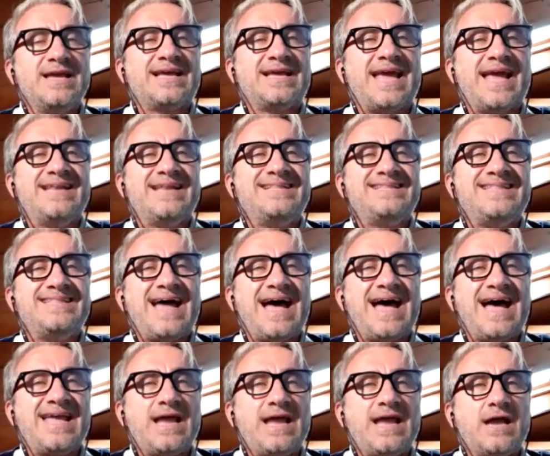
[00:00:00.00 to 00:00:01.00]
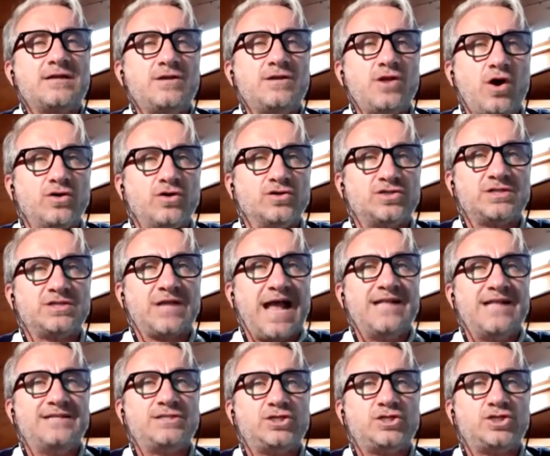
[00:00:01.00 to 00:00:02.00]
can diagnose
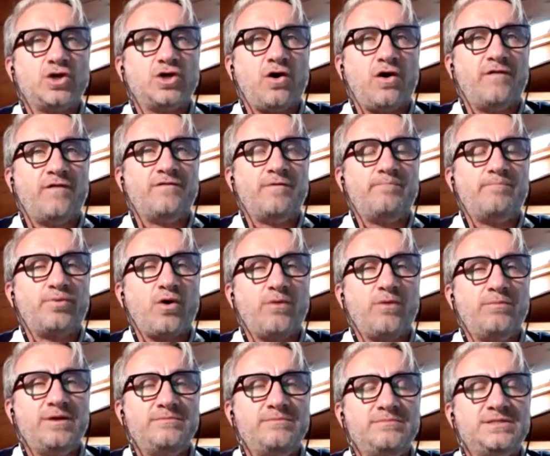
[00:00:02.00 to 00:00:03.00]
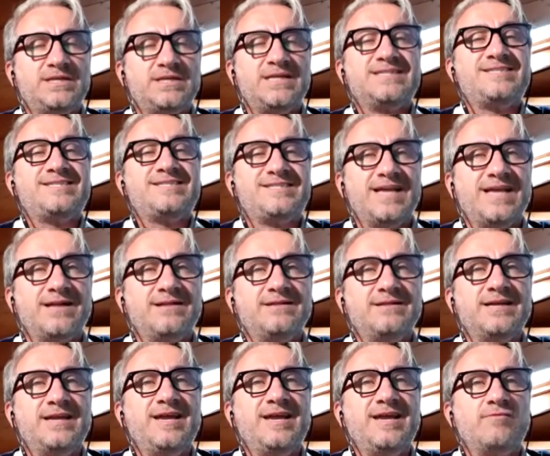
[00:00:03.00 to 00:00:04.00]
and solve problems still
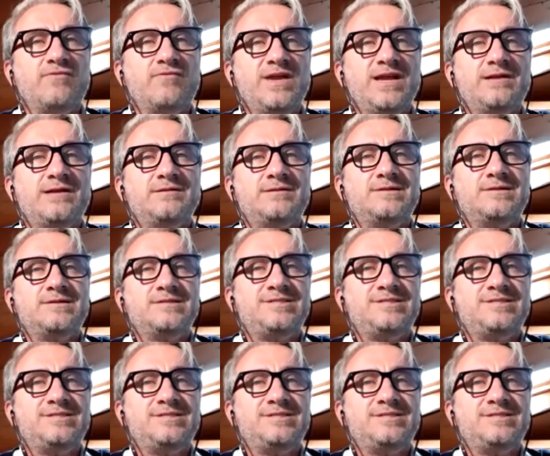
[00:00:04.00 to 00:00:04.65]
in real